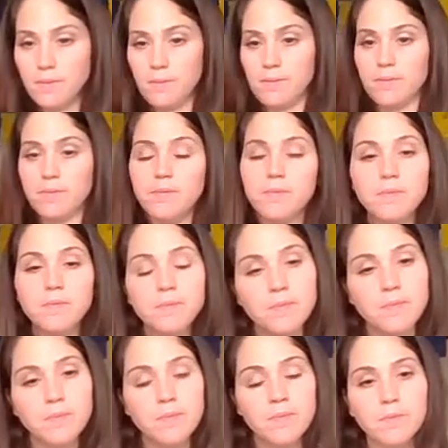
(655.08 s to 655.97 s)

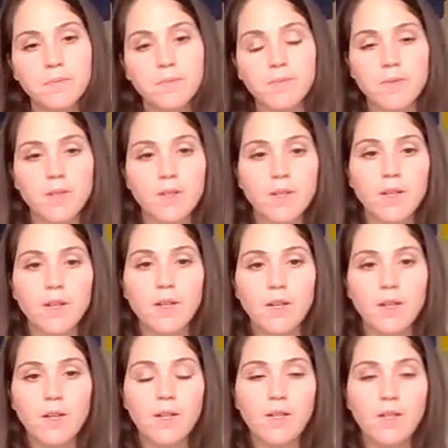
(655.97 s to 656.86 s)

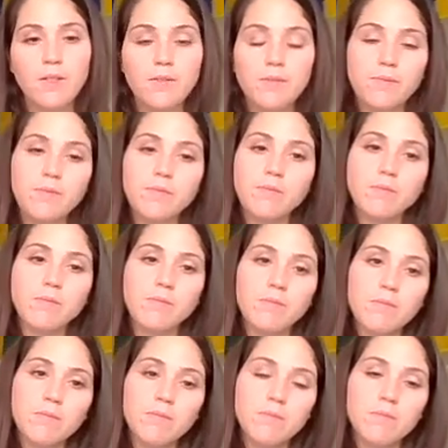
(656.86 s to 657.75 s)

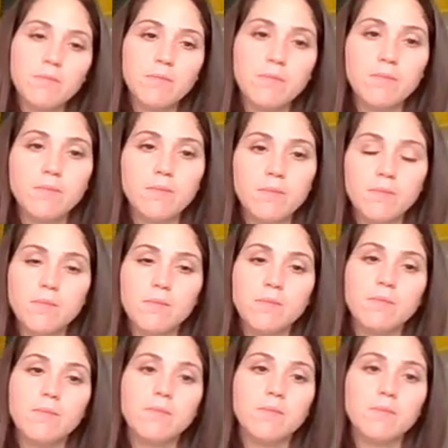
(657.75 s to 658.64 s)

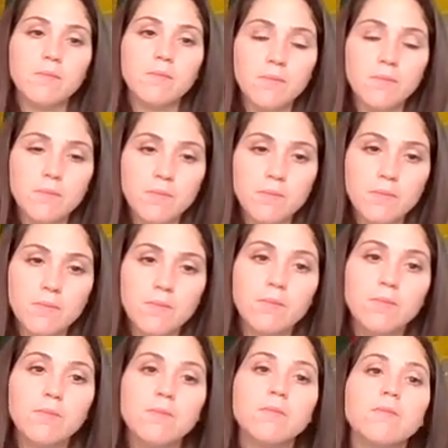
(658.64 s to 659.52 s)

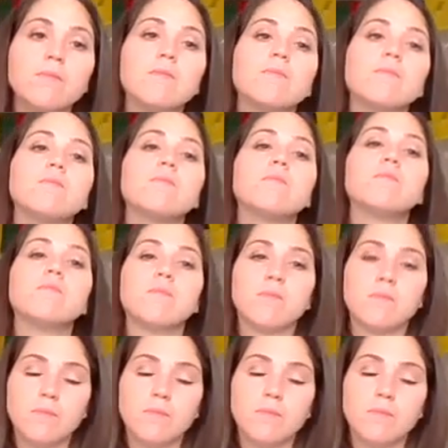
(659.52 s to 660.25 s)
[no speech]